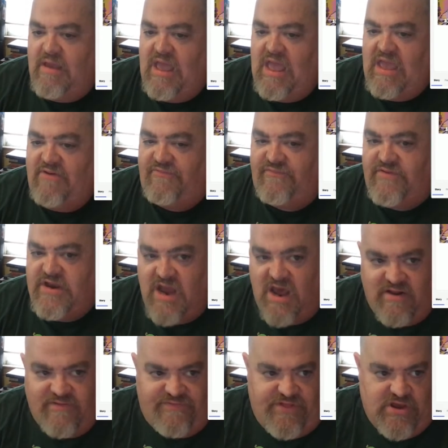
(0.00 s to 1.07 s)
if
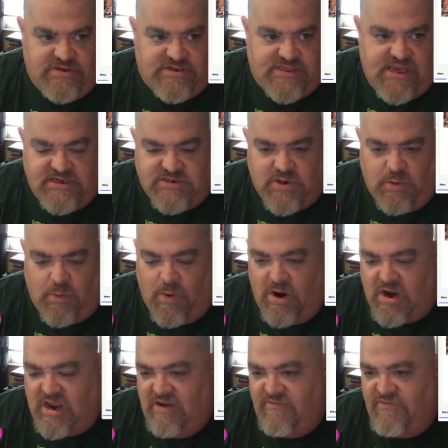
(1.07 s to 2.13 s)
none of those things are
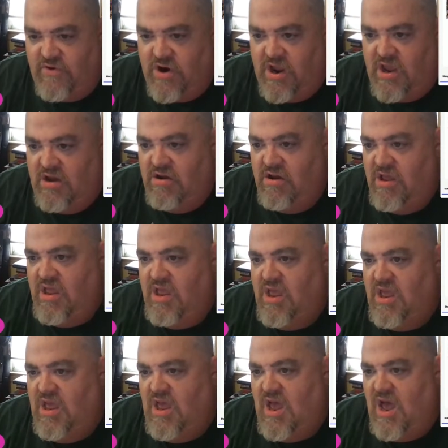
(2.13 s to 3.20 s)
working for you,
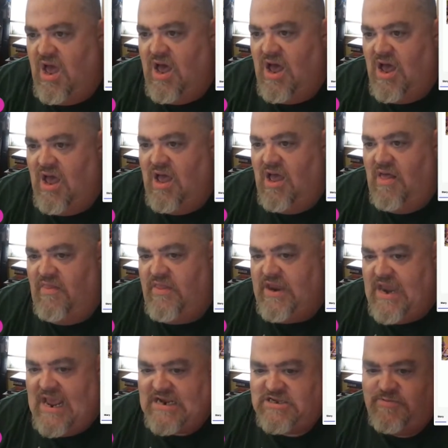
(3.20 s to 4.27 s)
the
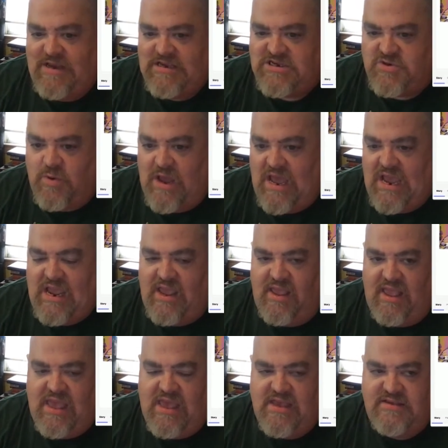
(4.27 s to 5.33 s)
next best way
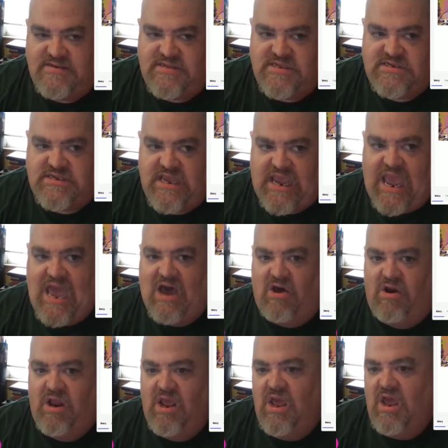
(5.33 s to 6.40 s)
is to seek
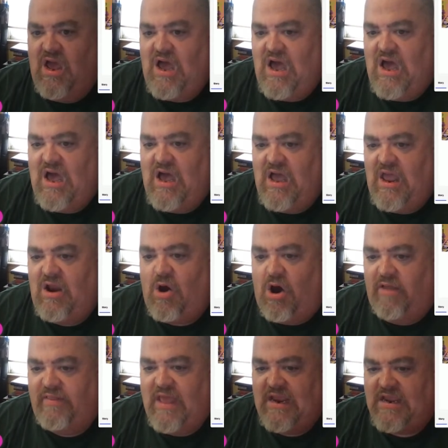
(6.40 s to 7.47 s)
out an
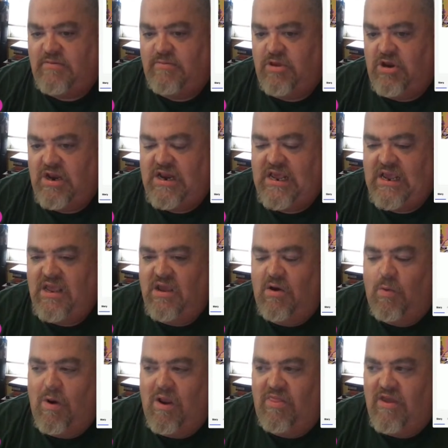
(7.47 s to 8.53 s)
online community
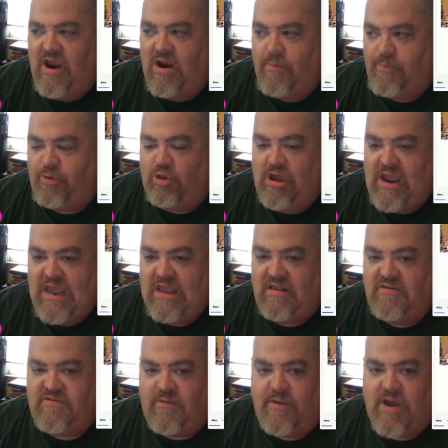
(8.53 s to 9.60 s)
where they're playing
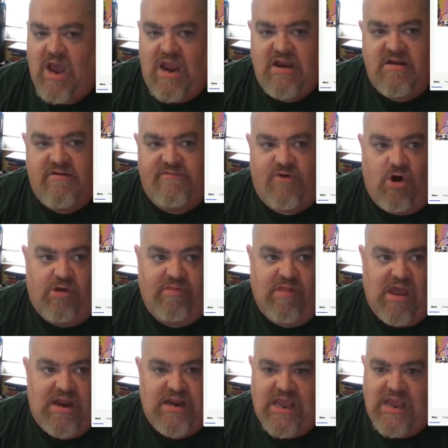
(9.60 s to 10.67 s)
some kind of
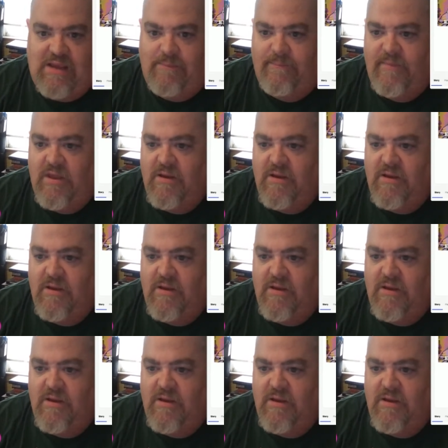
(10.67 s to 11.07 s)
online game.